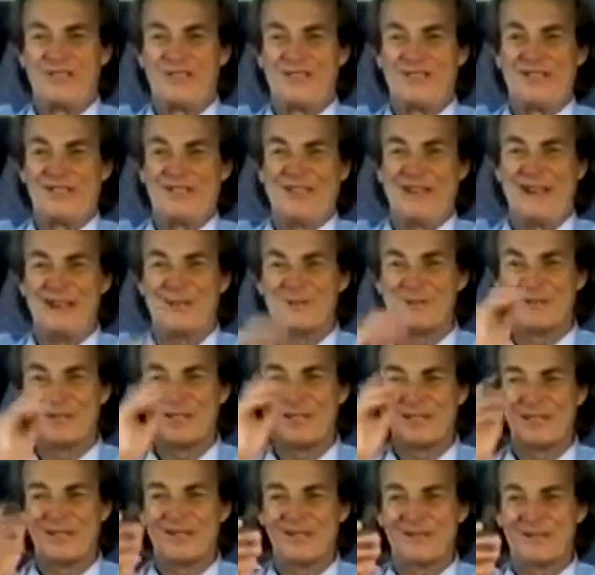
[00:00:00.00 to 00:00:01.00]
You see, that which
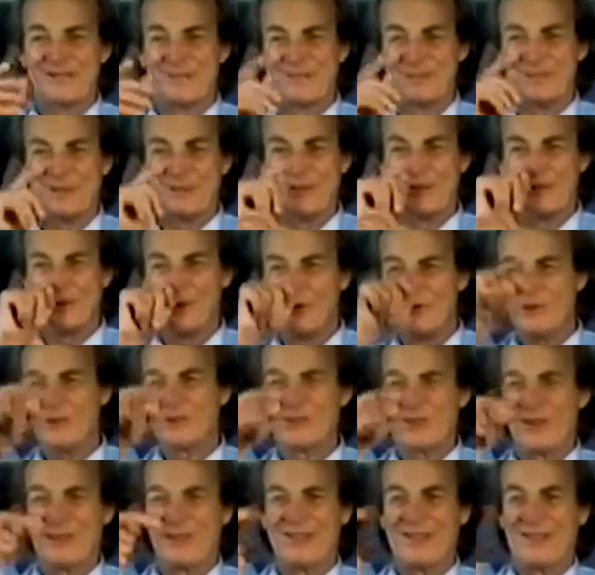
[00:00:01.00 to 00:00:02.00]
is the
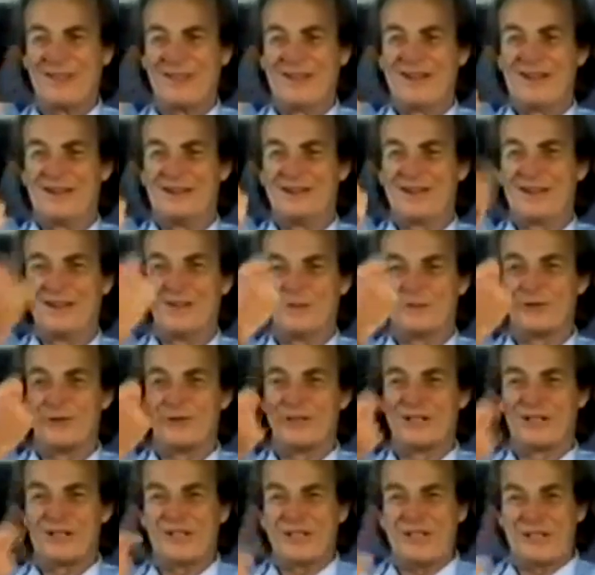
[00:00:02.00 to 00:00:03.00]
nose on the thing is on the
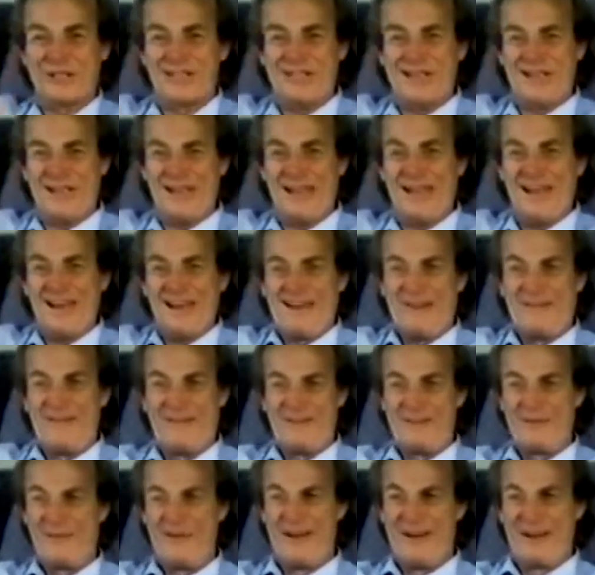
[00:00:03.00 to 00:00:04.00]
wrong side of the head, if
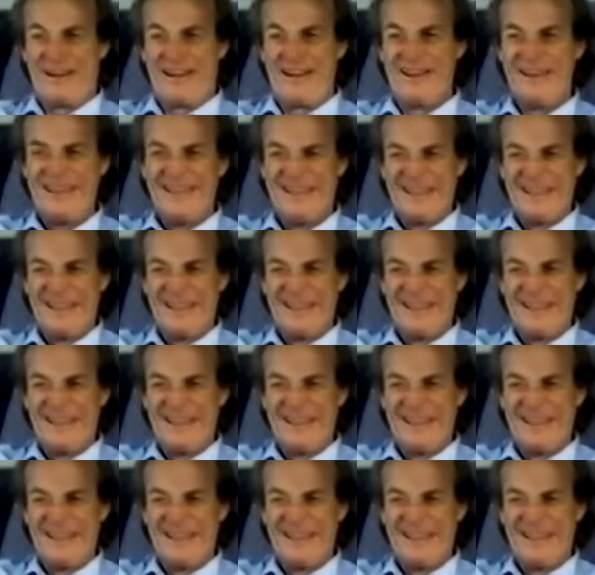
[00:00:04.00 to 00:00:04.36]
you want to.